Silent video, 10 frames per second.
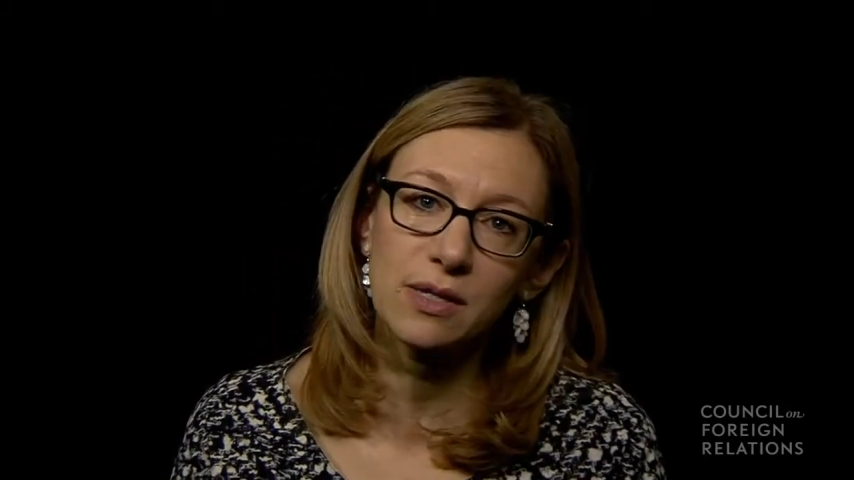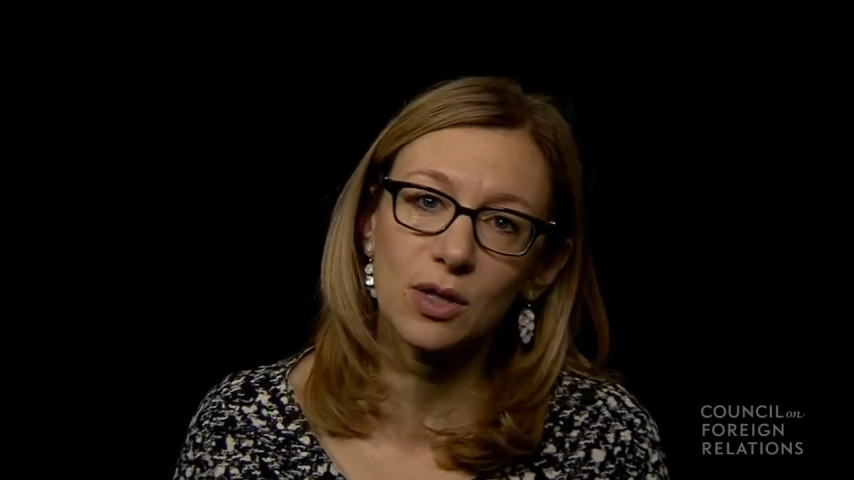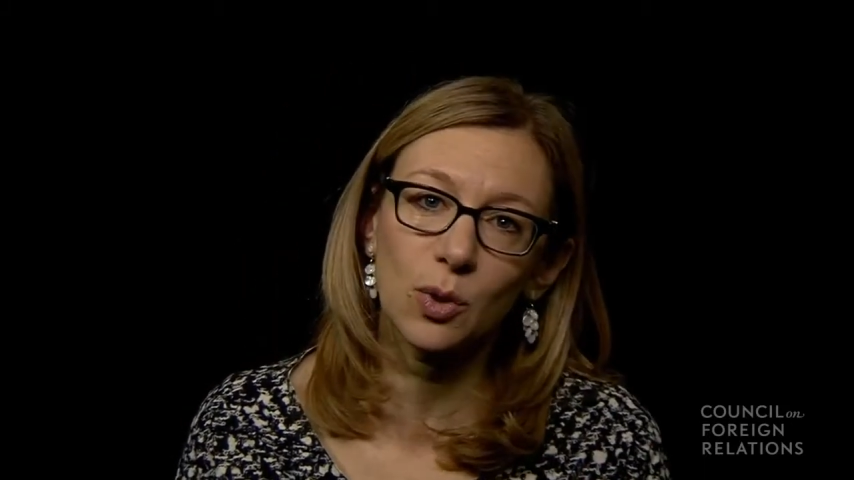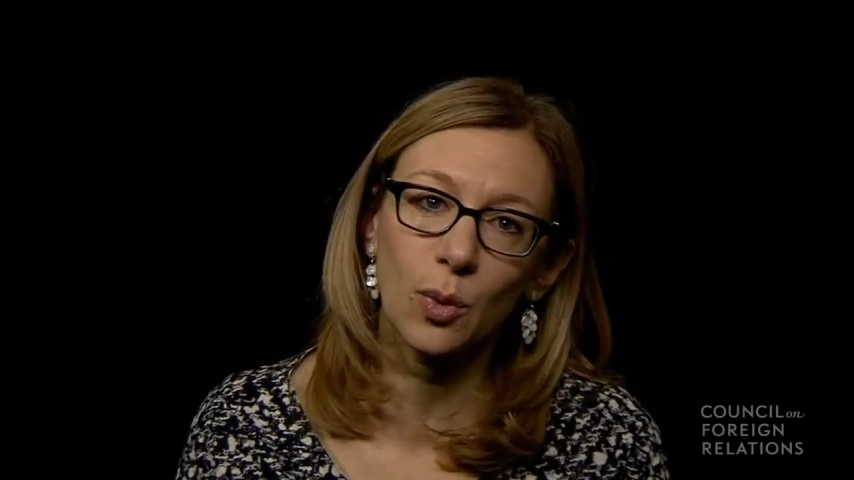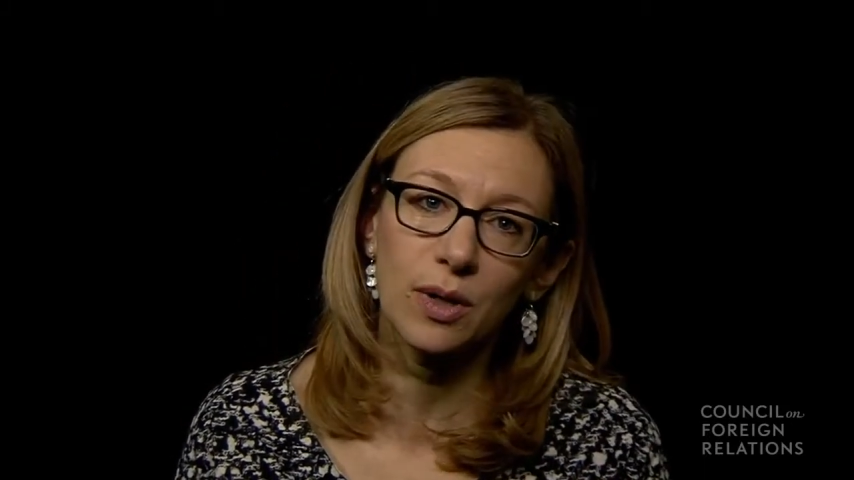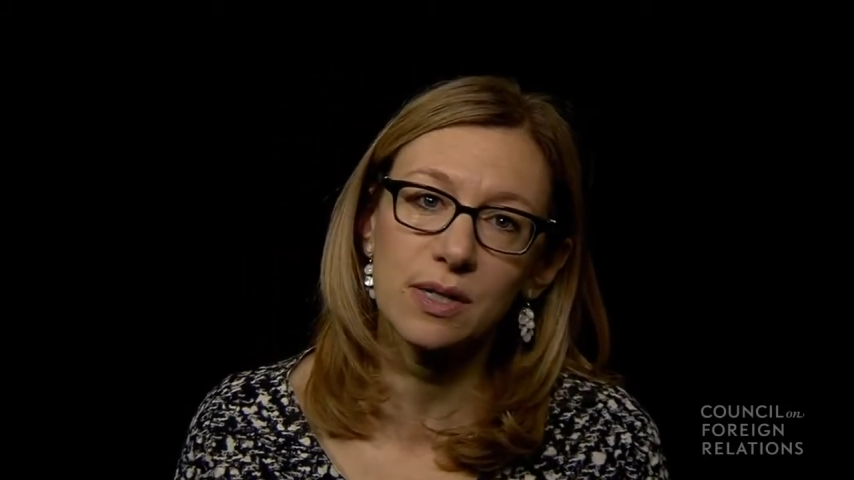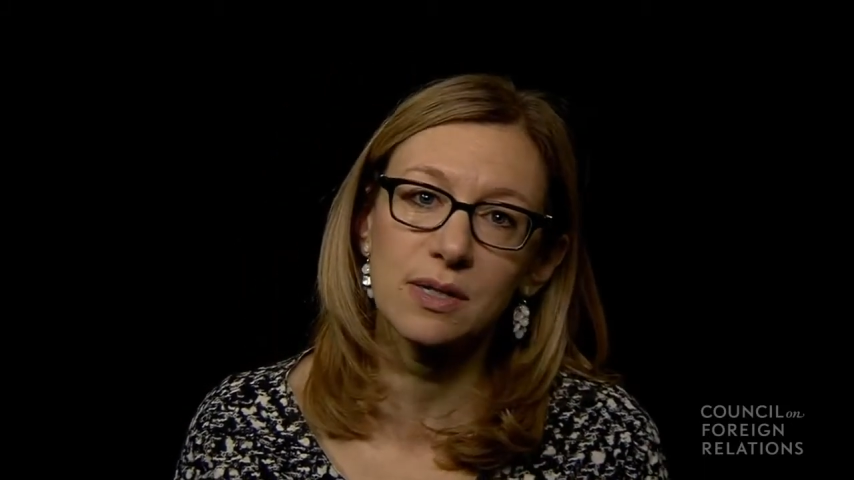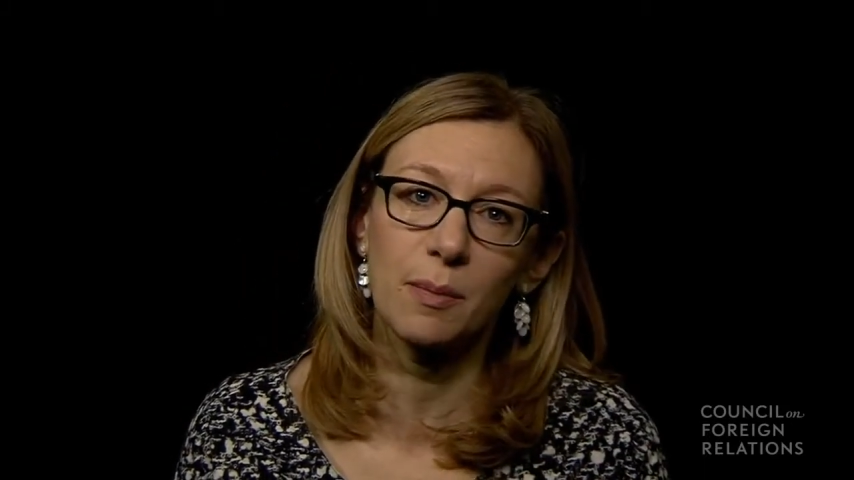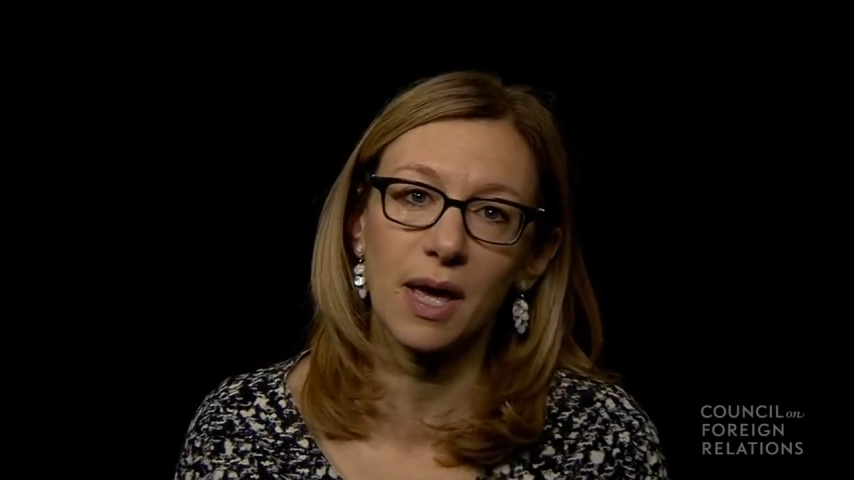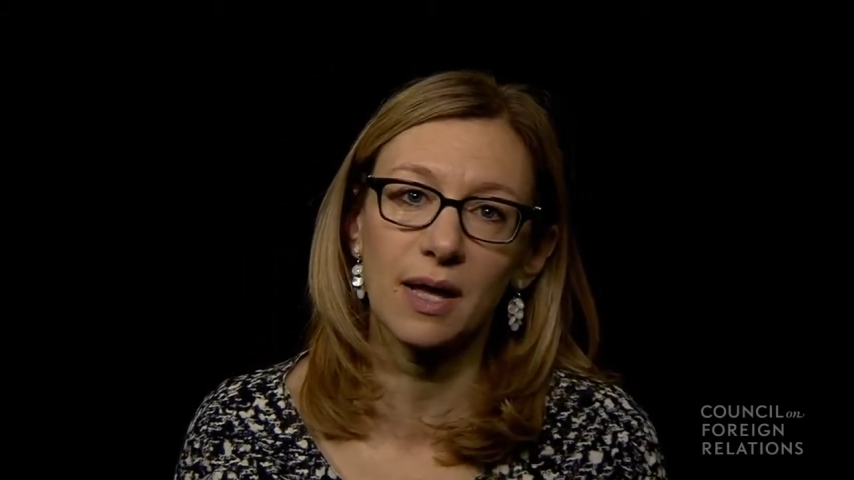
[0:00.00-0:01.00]
authorities'
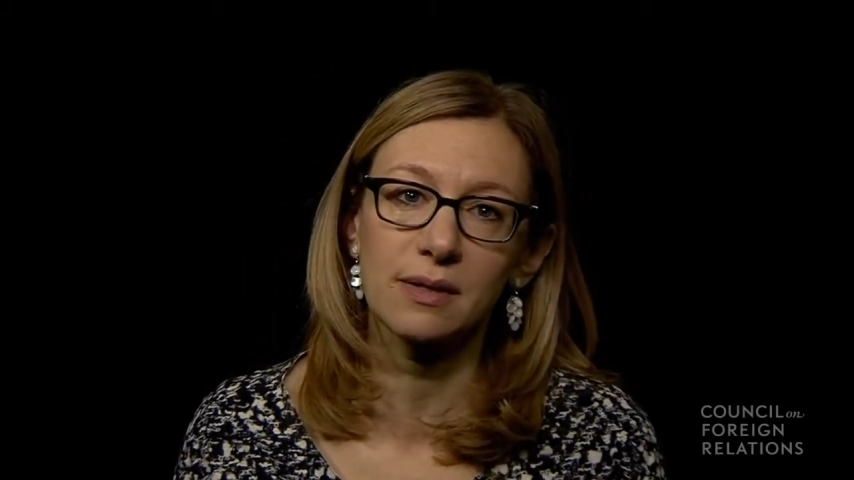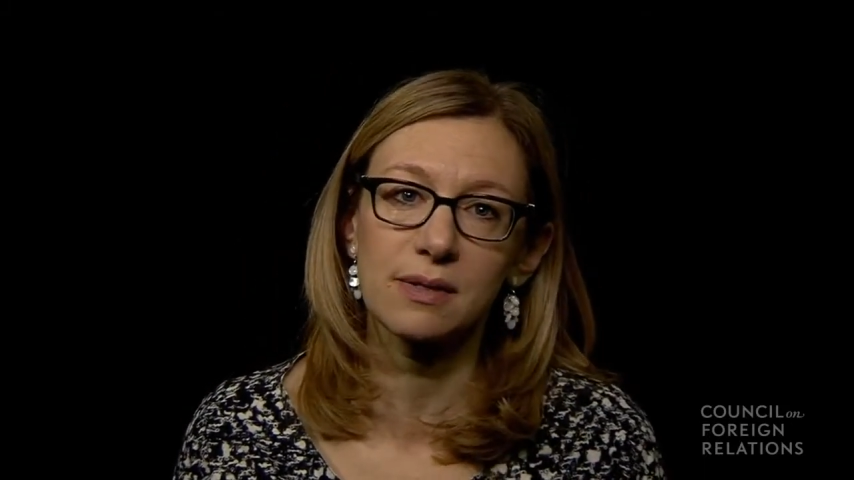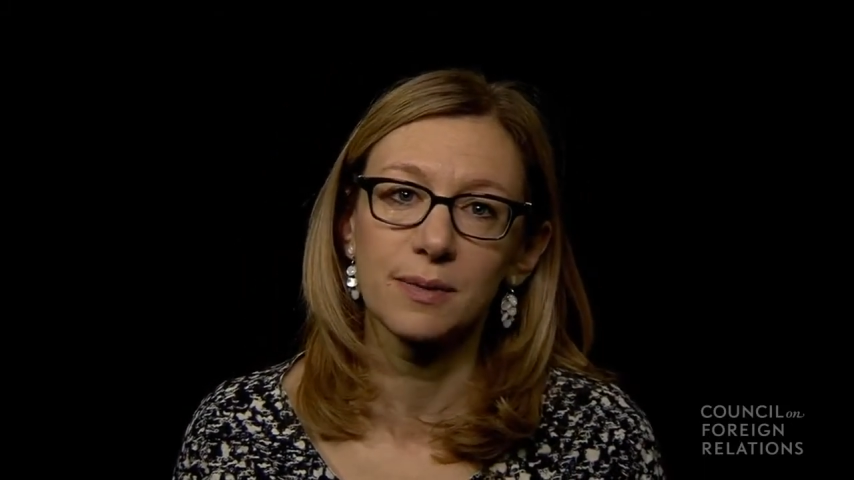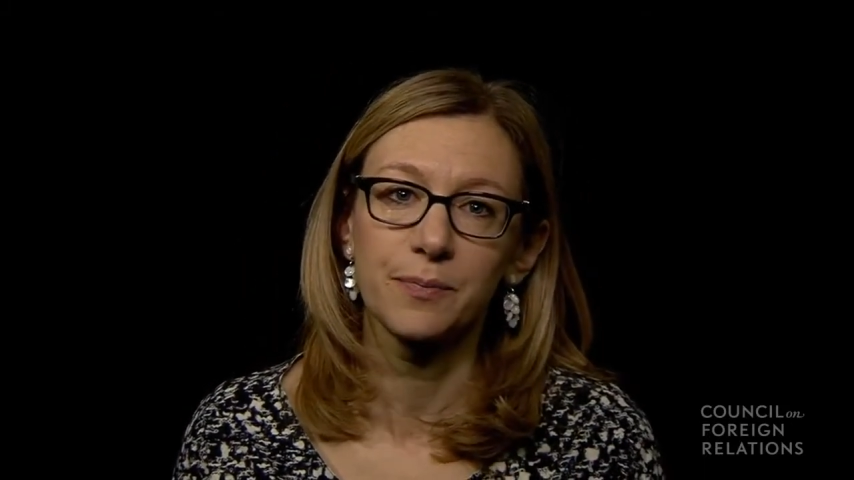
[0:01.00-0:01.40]
demands.